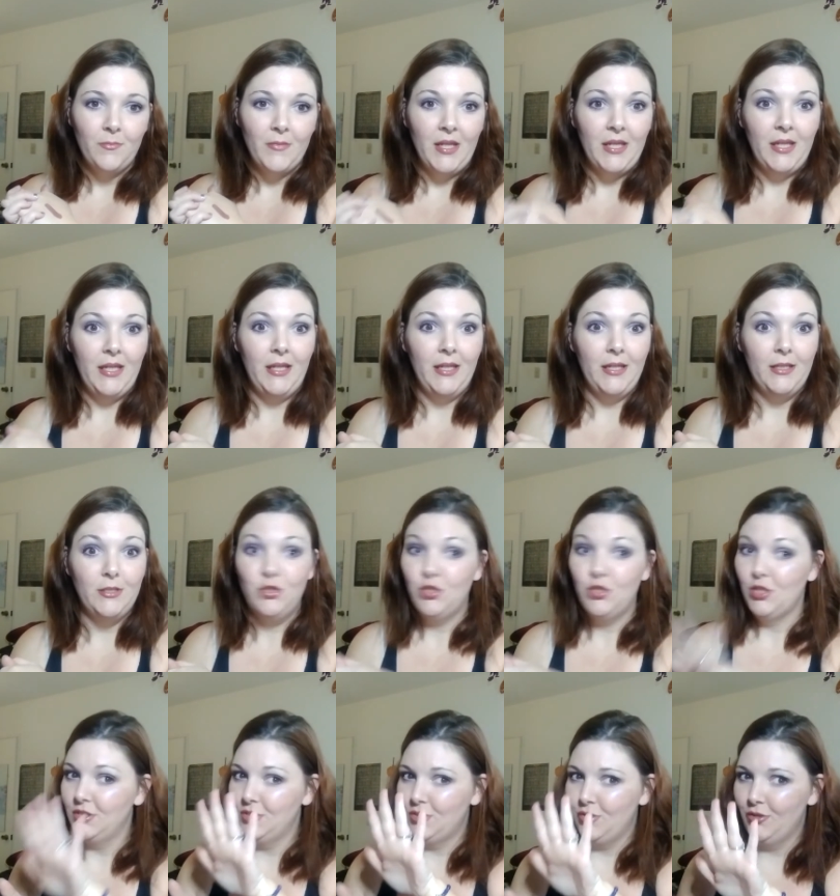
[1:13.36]
he
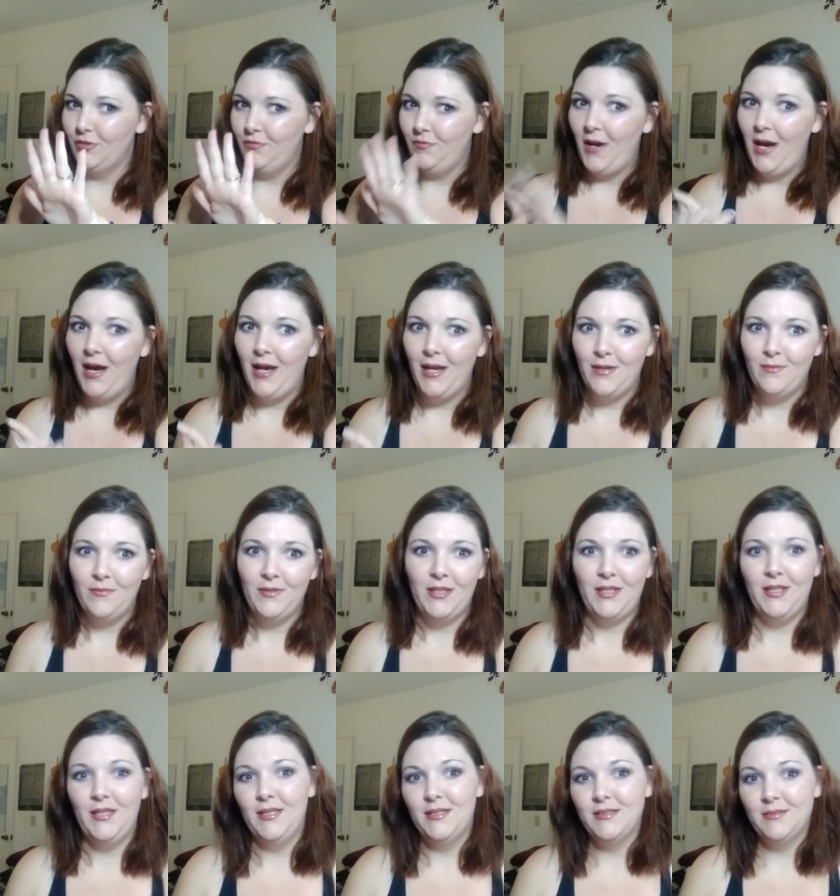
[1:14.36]
just turned five.
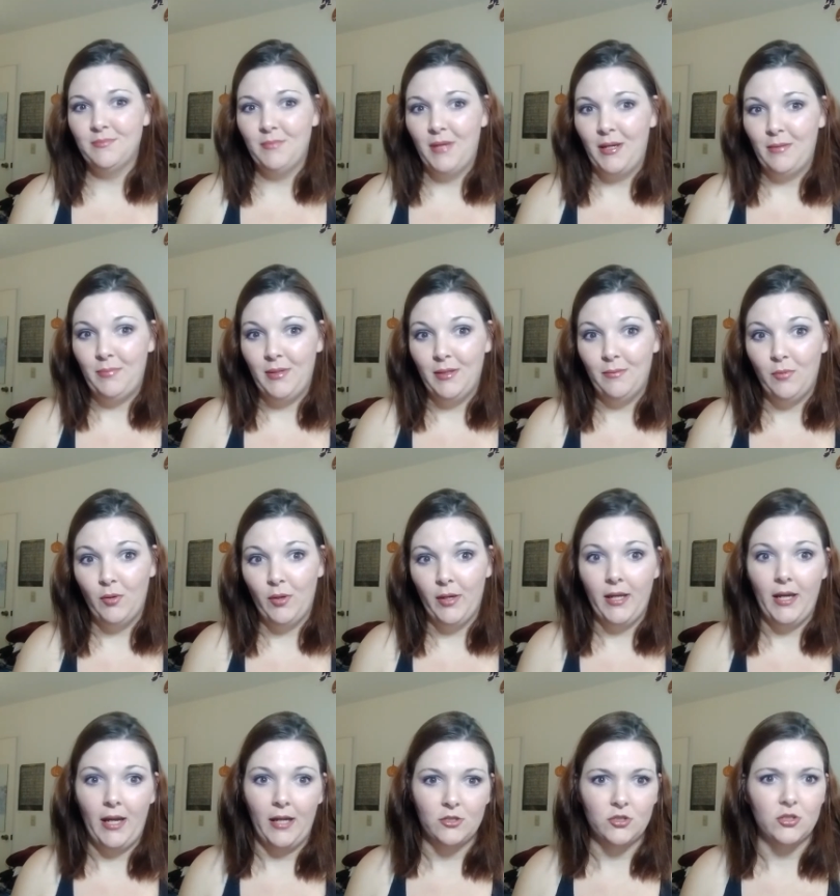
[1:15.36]
He is my big boy.
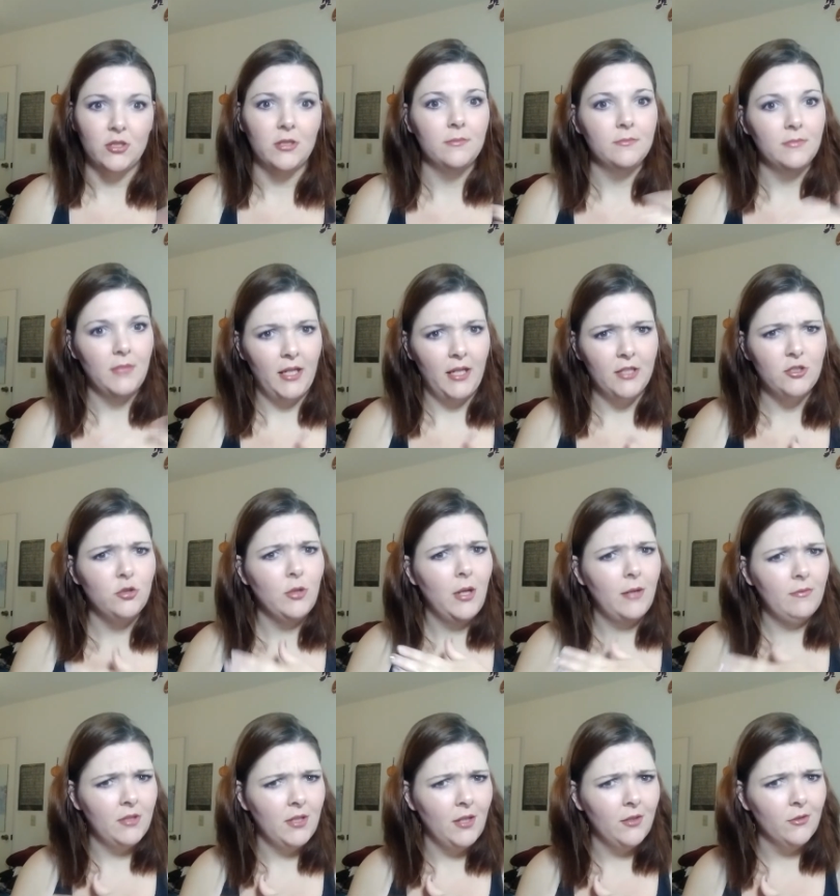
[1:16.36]
Actually, I do have
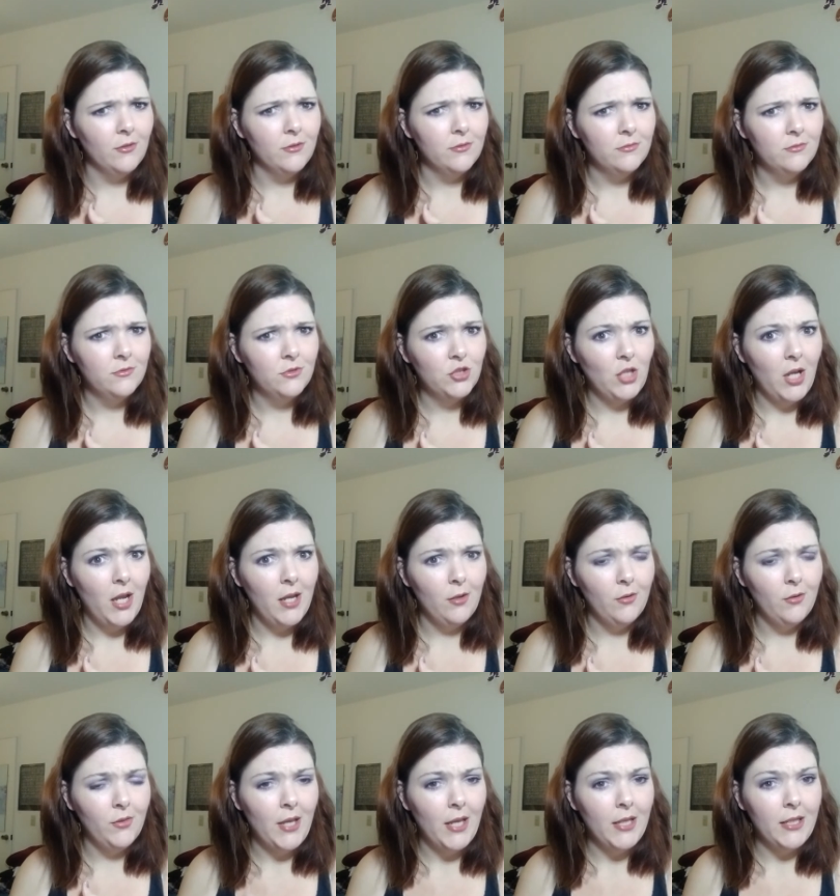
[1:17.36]
another
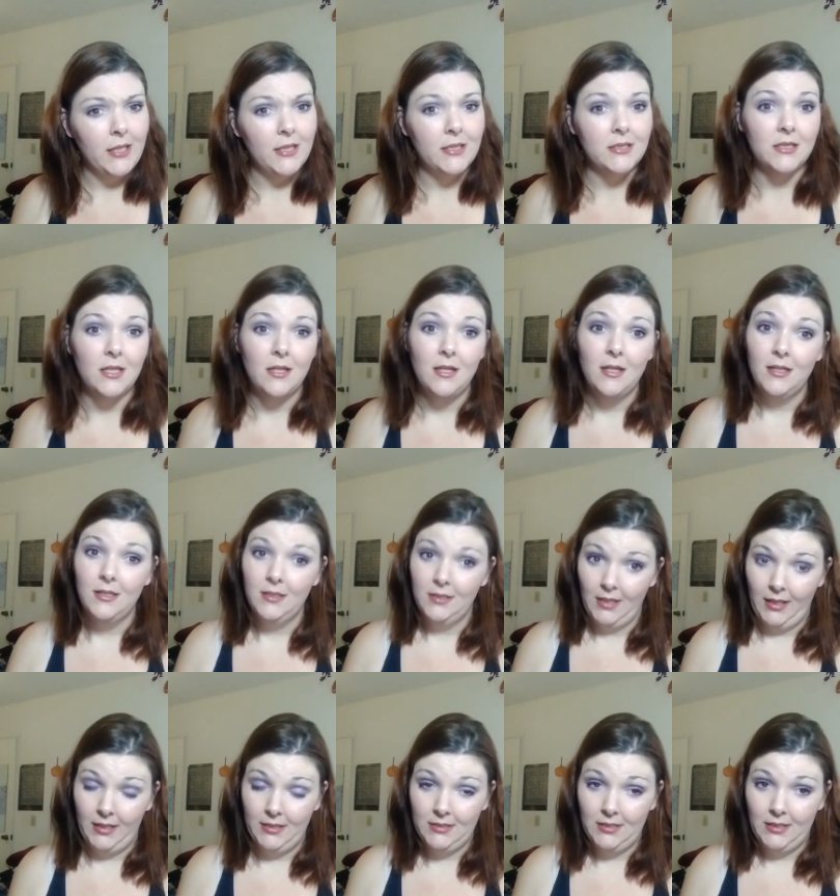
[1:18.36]
child that is
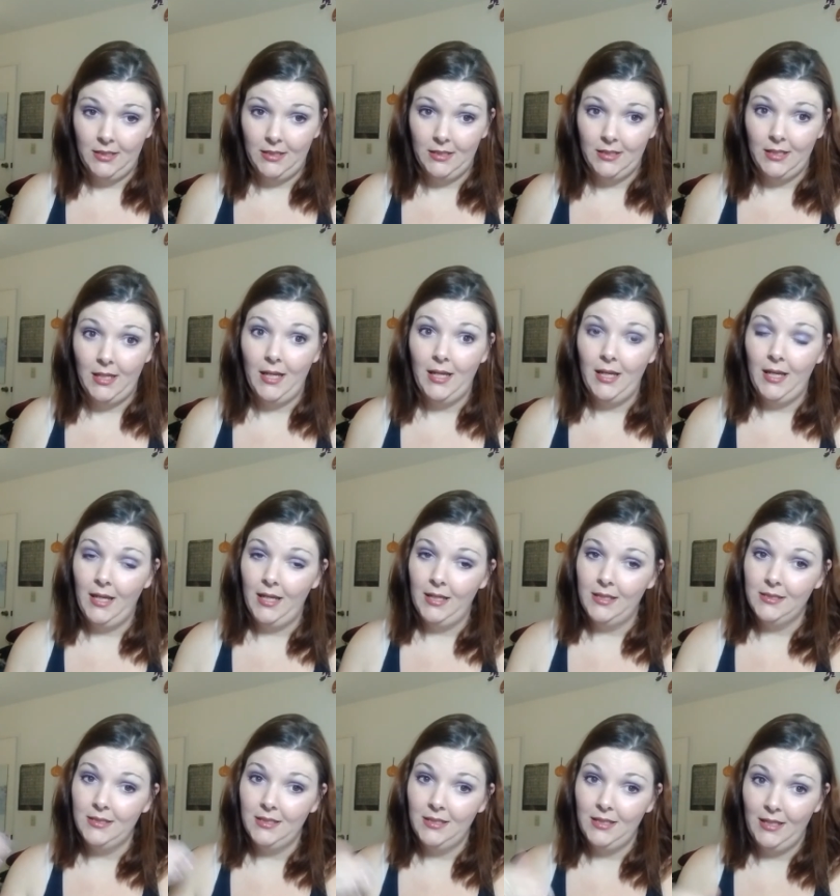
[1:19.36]
19
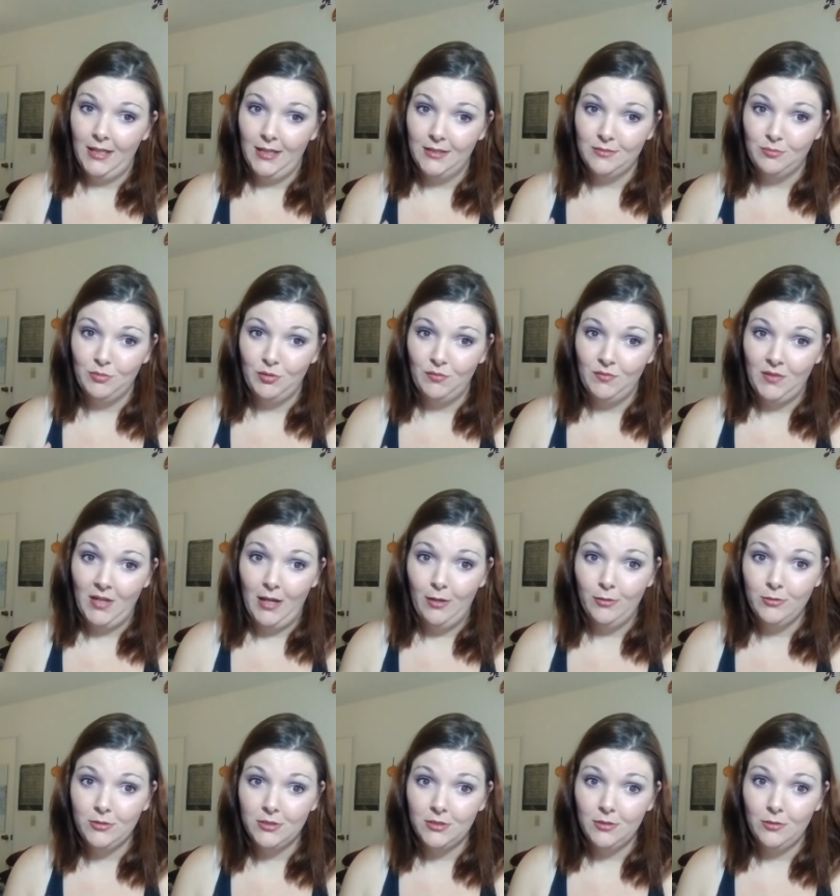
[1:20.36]
and he has moved
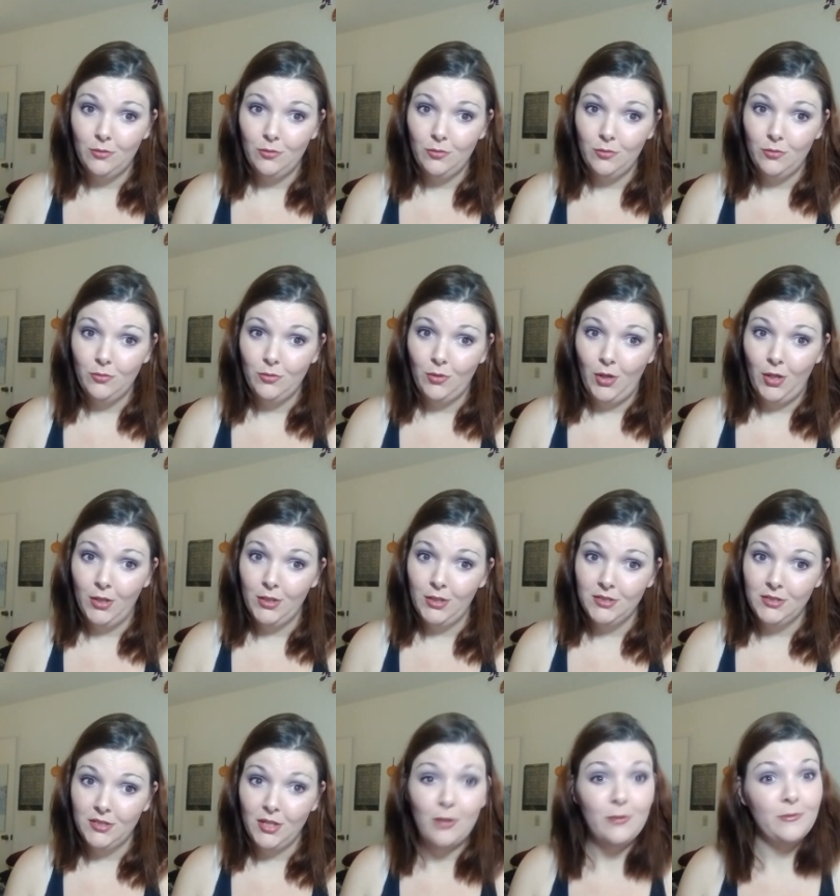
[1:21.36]
out on
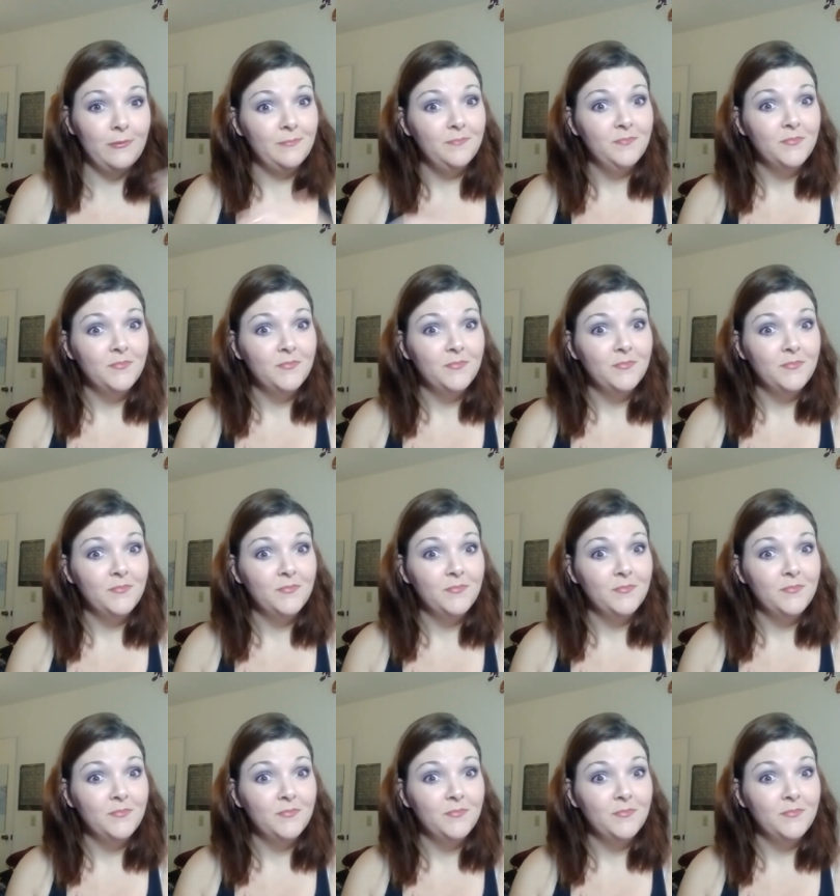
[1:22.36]
his own.